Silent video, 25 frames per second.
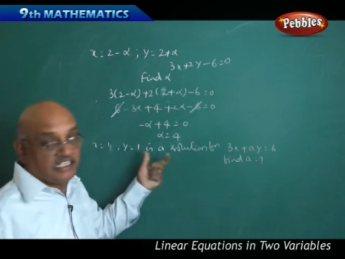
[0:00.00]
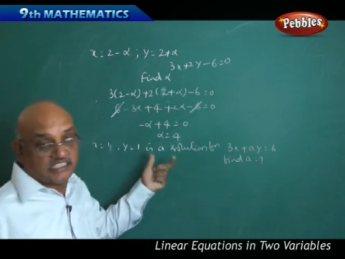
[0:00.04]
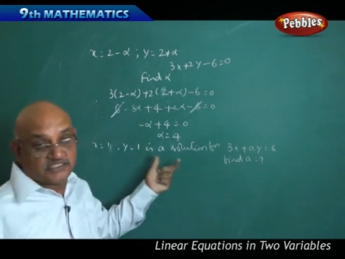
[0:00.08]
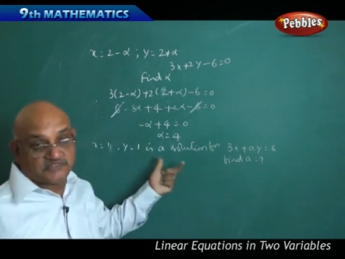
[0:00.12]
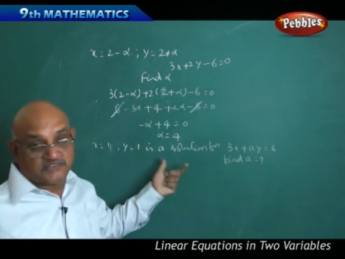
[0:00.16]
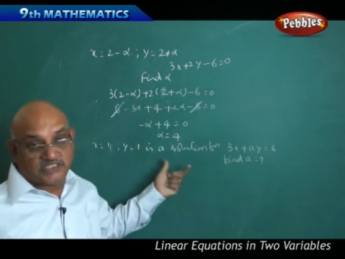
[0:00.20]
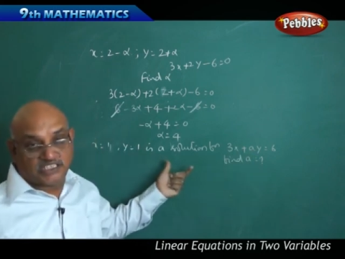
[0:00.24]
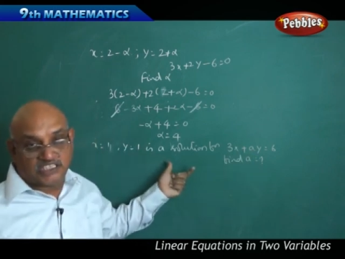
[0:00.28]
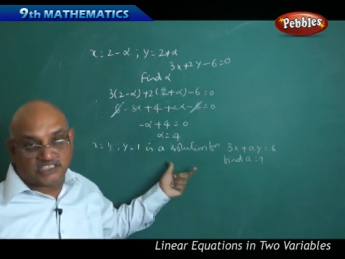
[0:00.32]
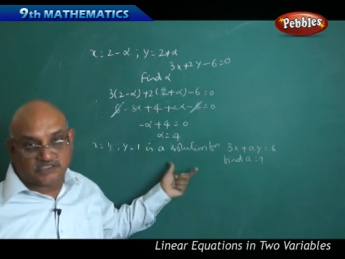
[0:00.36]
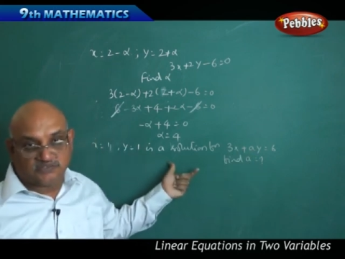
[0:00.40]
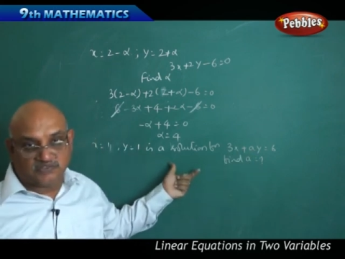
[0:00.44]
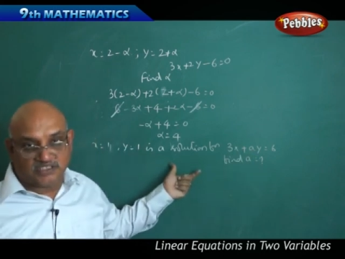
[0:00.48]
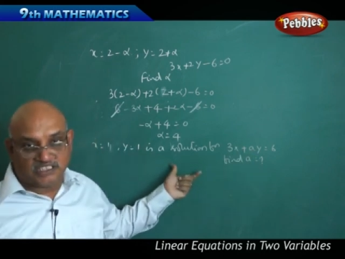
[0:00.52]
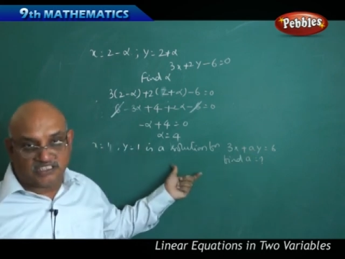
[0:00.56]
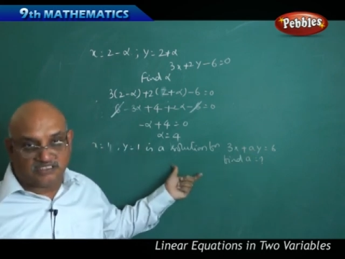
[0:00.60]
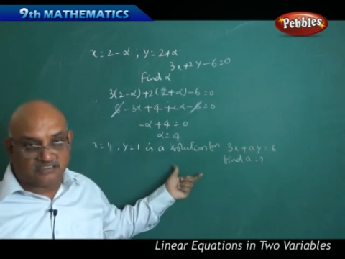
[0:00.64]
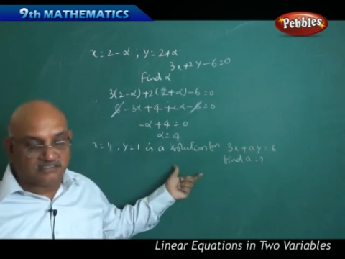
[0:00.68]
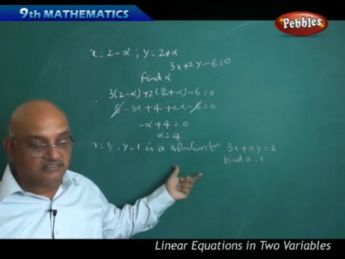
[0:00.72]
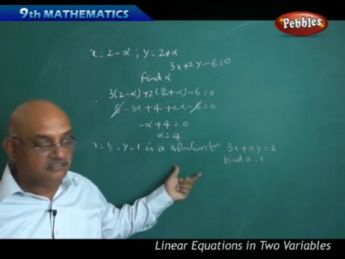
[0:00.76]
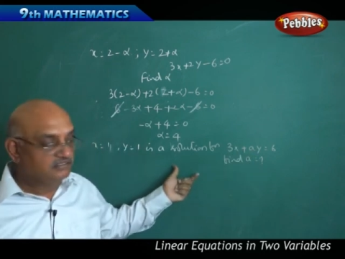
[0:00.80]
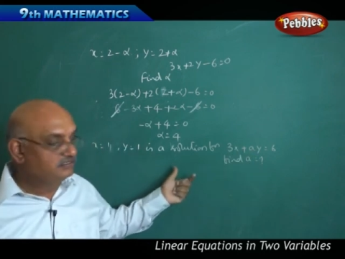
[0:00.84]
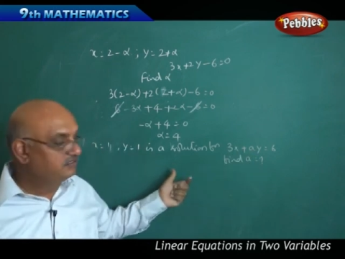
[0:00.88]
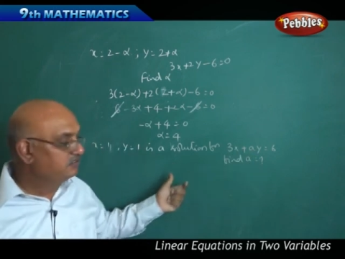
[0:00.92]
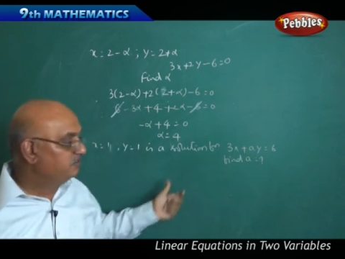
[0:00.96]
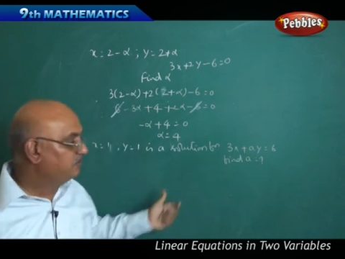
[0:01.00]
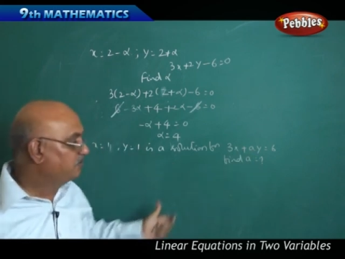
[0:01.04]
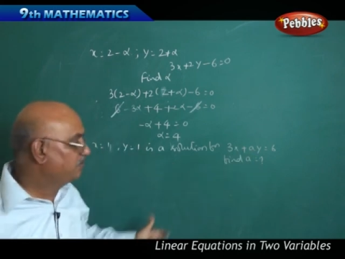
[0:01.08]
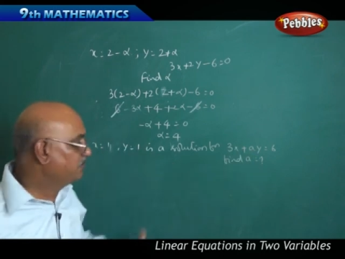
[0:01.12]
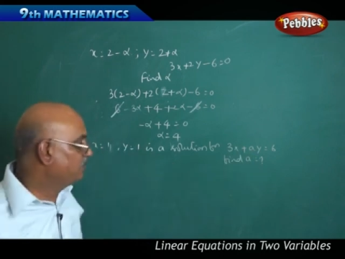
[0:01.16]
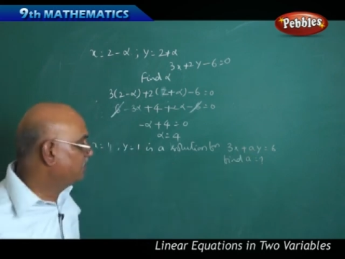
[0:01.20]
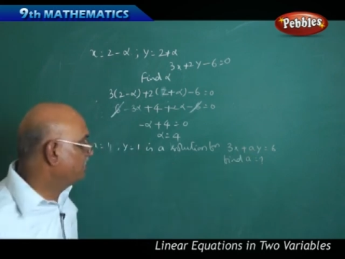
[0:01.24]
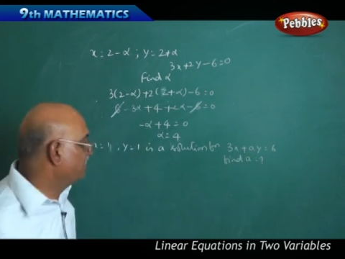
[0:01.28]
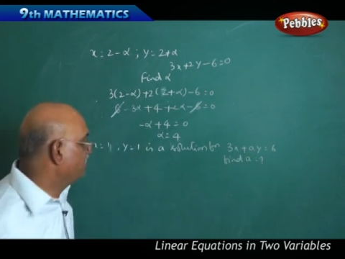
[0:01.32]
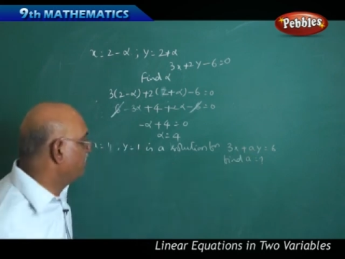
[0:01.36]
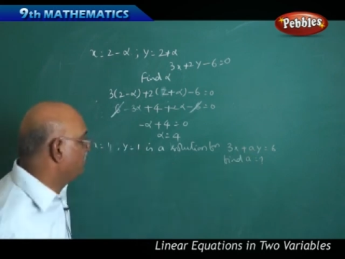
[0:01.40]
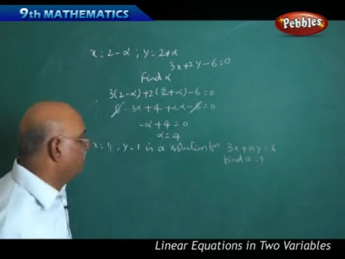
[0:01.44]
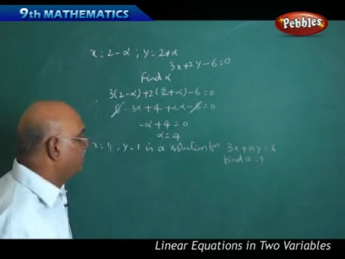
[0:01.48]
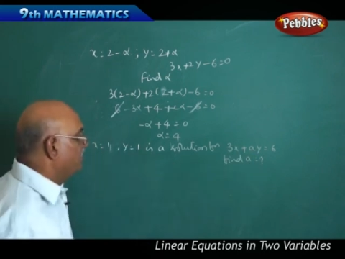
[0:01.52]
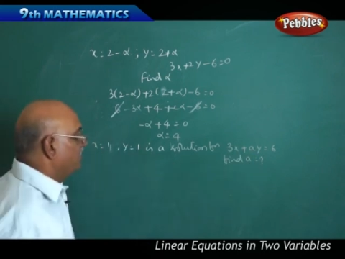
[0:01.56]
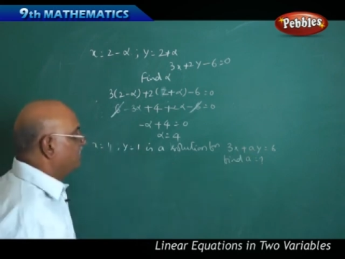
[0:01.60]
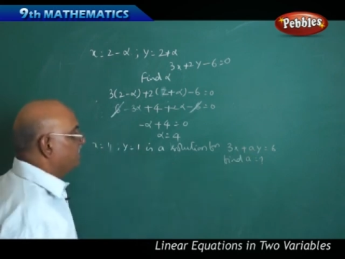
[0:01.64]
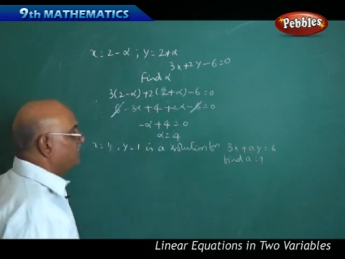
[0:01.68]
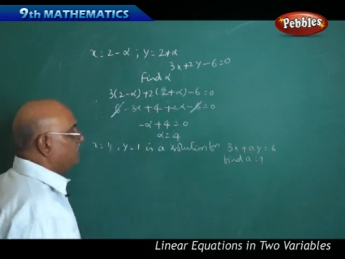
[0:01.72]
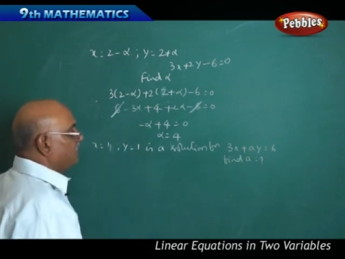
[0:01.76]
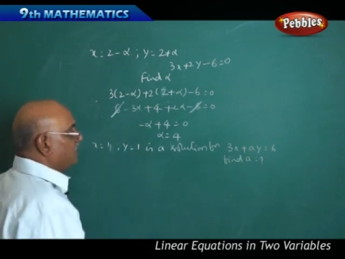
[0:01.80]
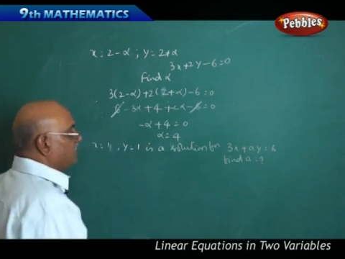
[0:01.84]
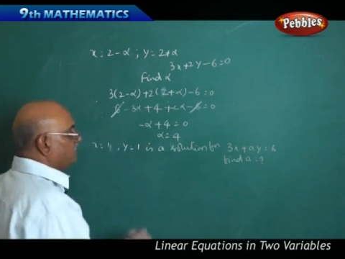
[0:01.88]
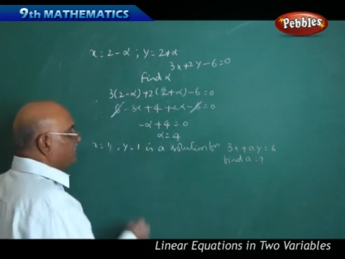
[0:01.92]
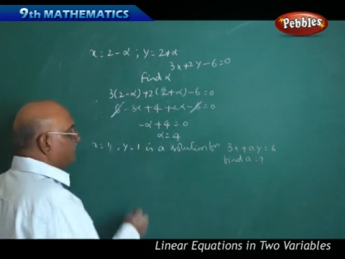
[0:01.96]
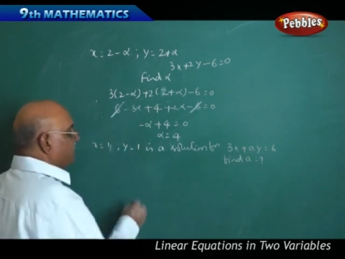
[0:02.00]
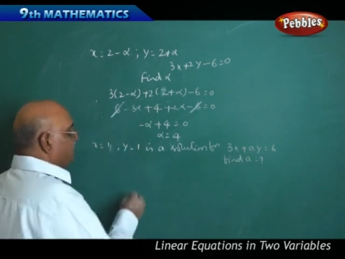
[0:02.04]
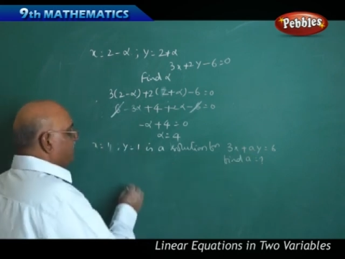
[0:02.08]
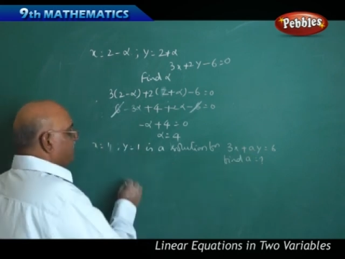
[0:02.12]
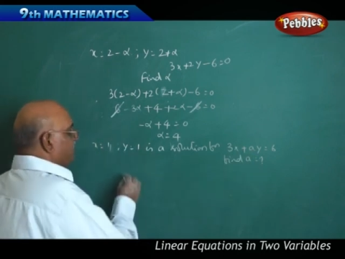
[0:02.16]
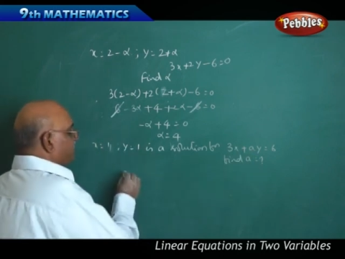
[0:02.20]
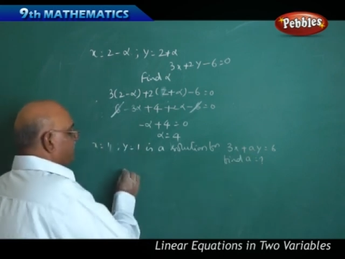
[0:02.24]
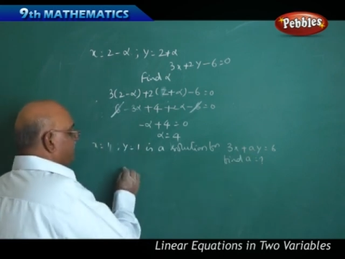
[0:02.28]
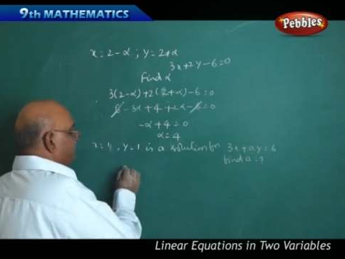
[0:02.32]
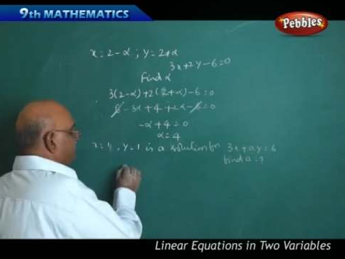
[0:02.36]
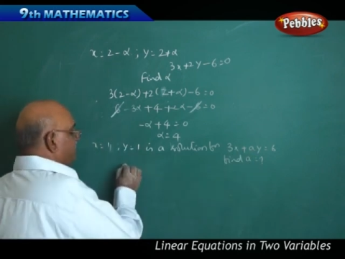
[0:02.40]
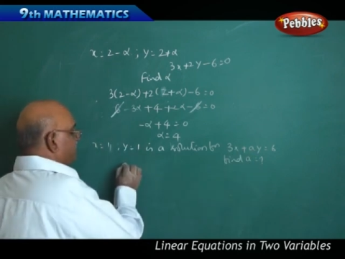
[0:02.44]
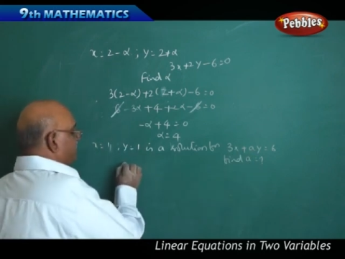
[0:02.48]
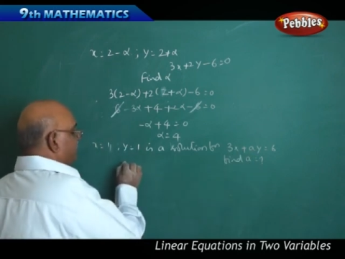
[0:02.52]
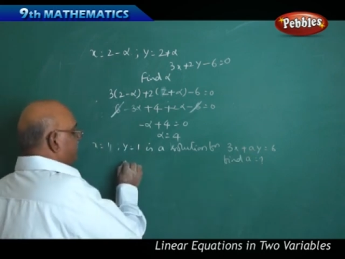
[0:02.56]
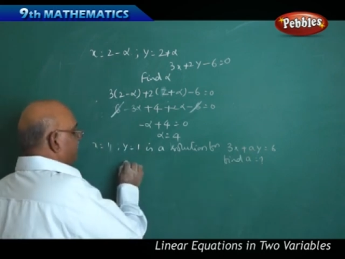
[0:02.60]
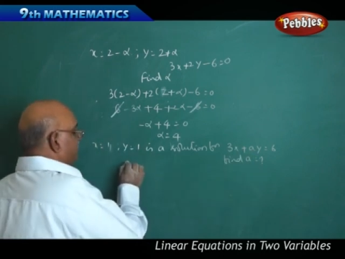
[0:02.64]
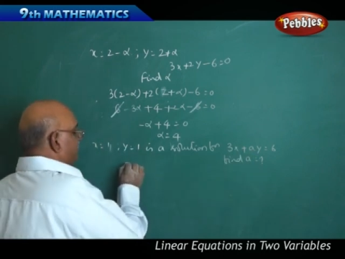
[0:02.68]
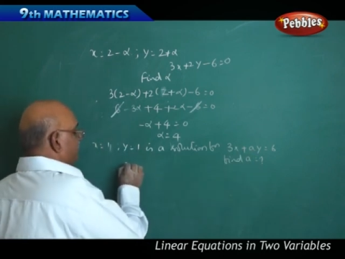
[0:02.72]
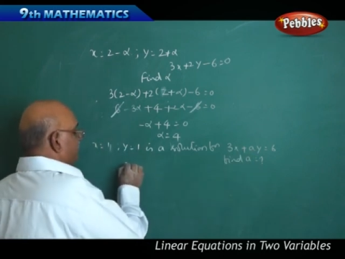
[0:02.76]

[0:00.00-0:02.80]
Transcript: as well as 1. Then we are going to get